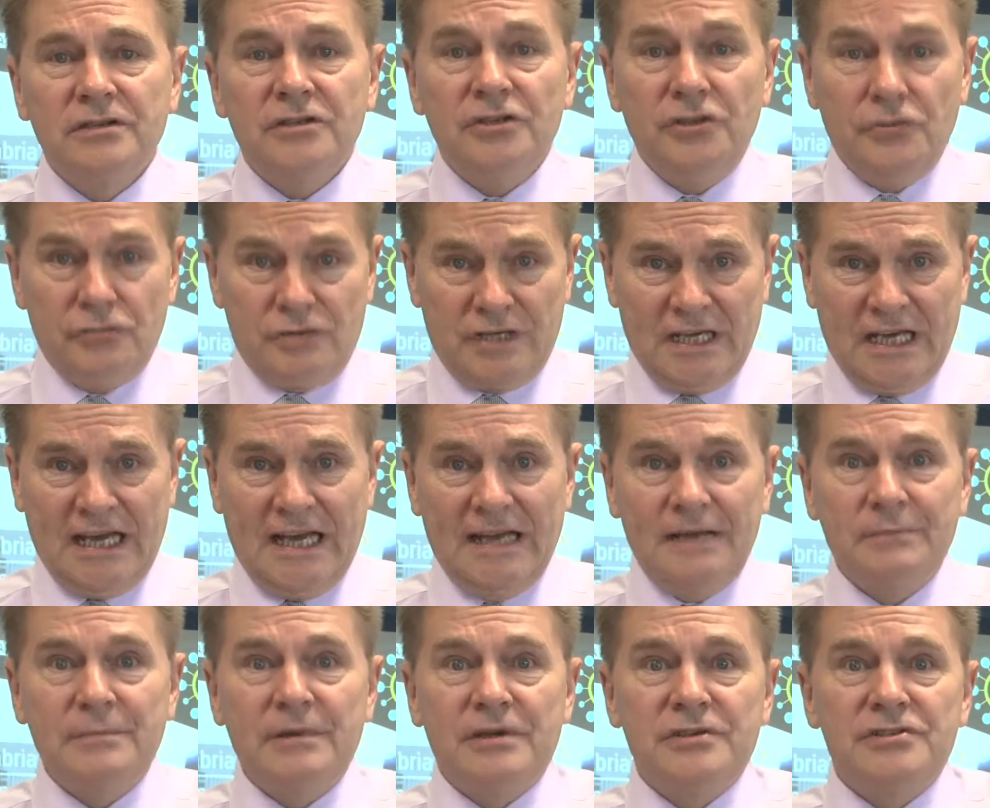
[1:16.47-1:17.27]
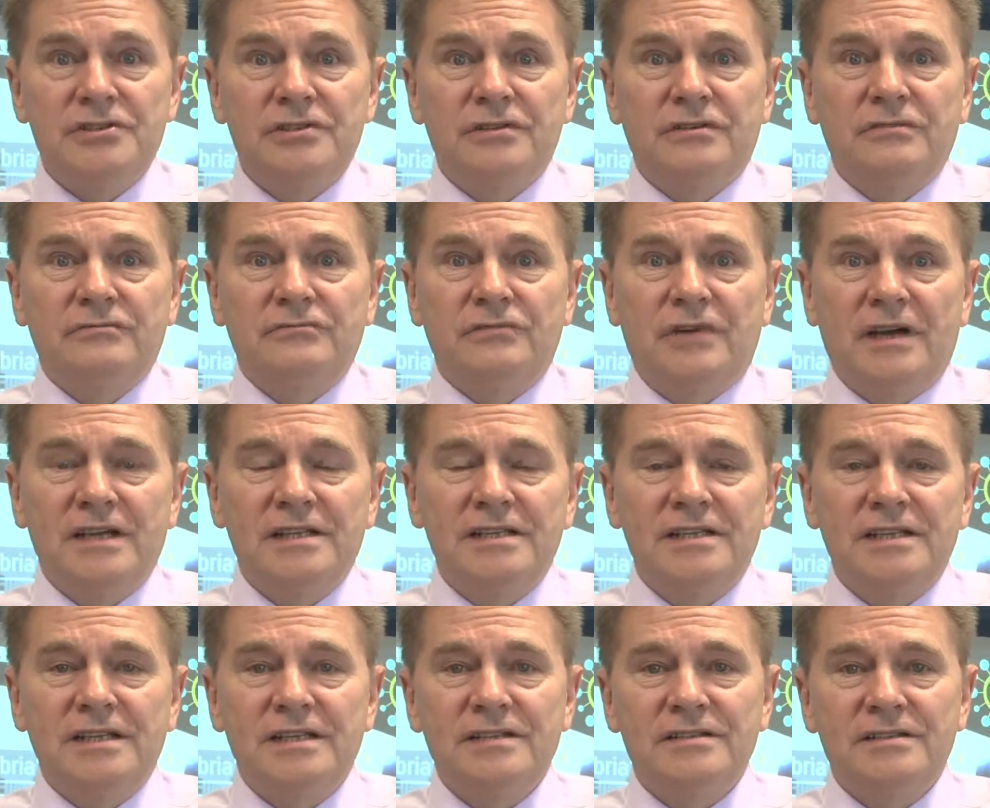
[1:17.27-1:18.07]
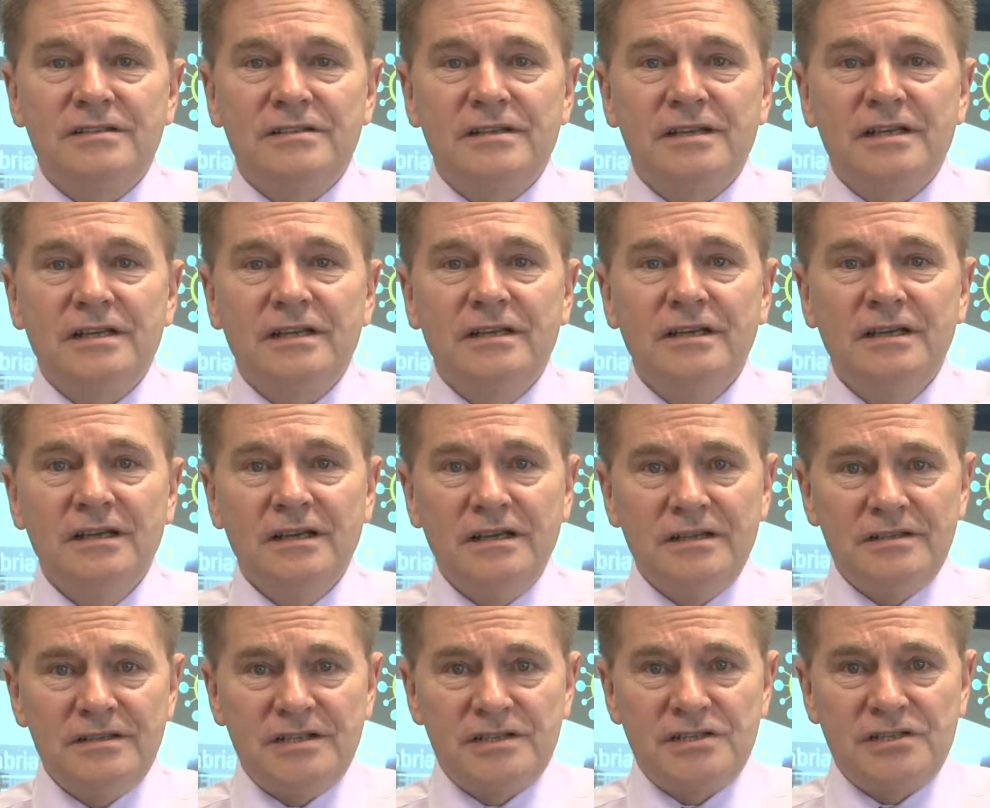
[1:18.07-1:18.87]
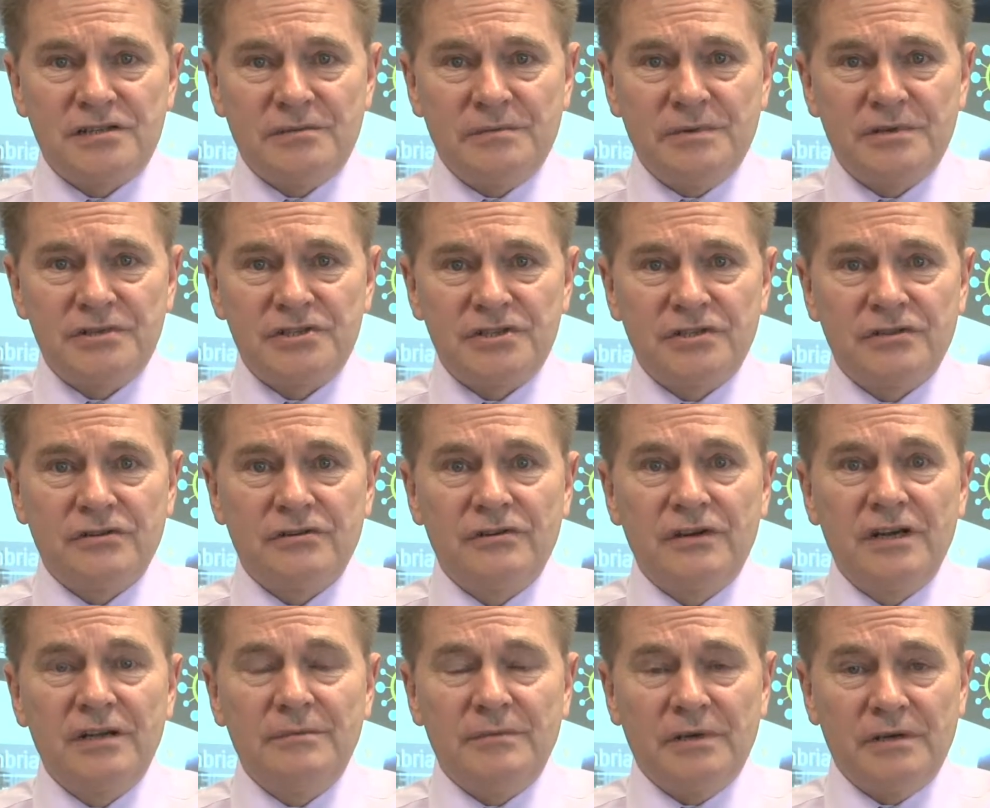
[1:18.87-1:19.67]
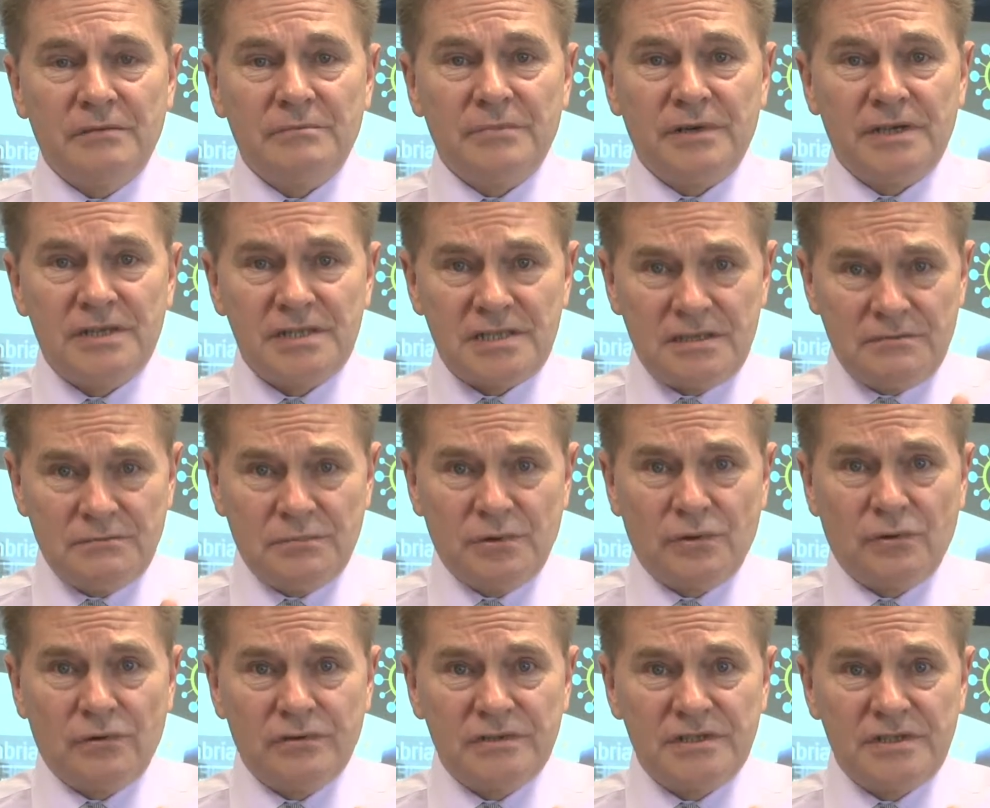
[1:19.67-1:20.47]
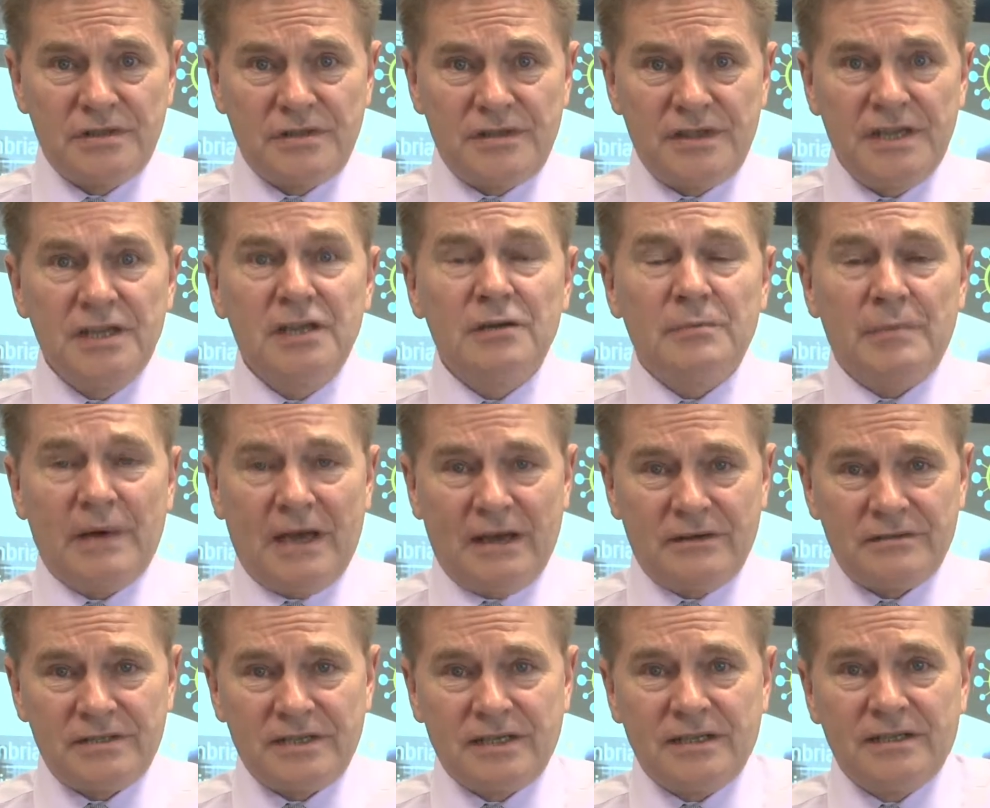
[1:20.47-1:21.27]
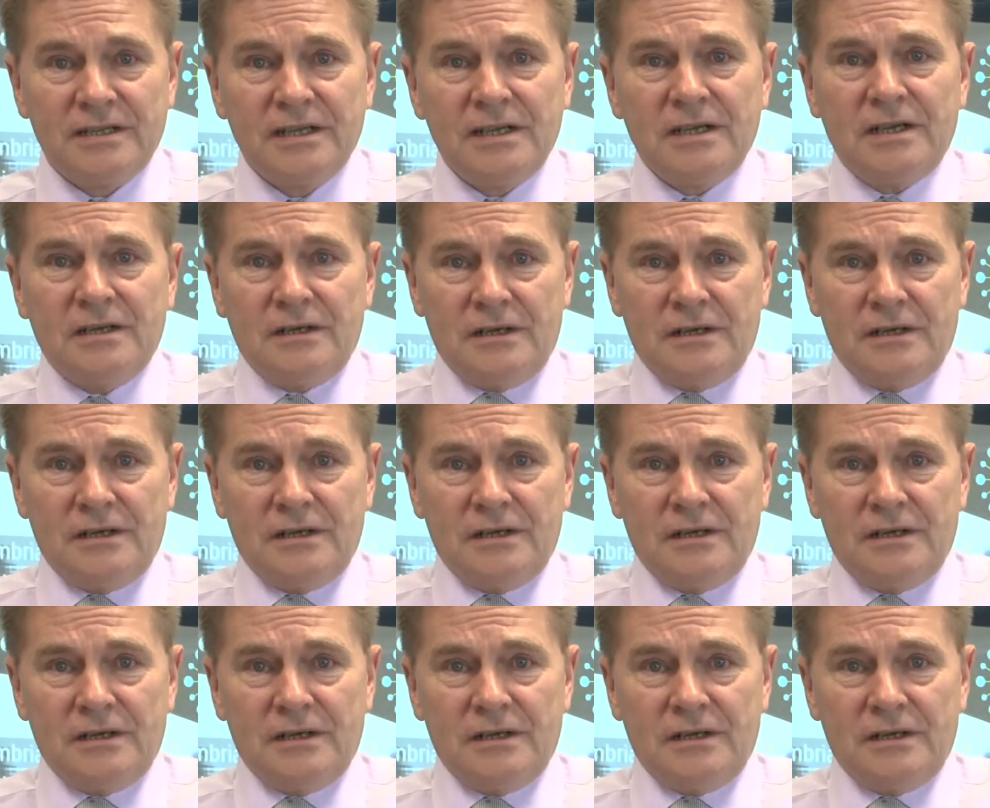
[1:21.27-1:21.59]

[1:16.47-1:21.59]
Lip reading: You can, because you can write it into the distribution agreement, but it's important to think about it